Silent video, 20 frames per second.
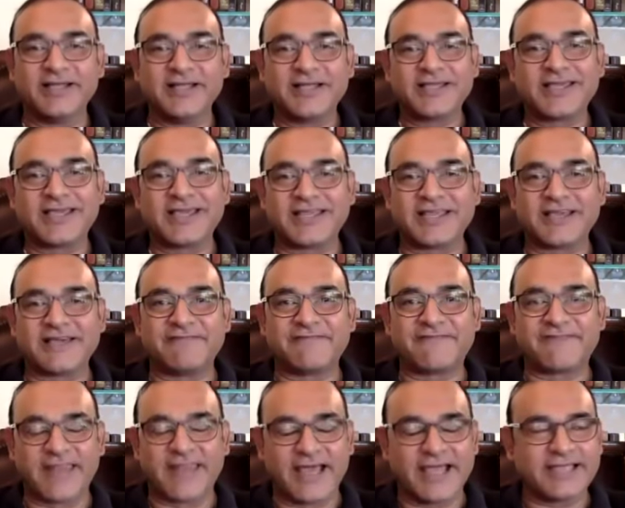getting a
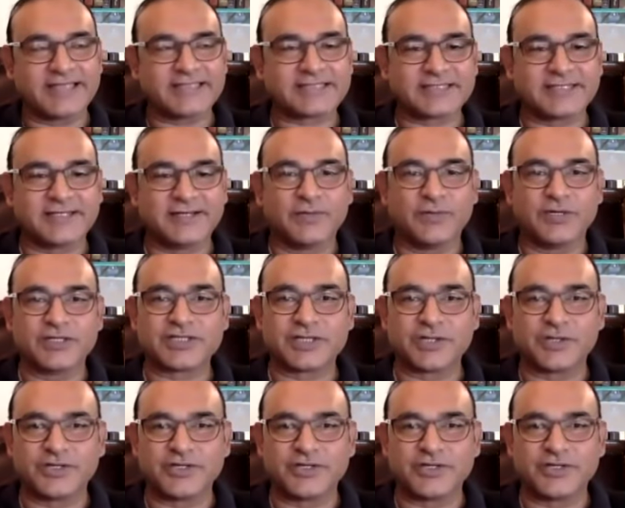flight was an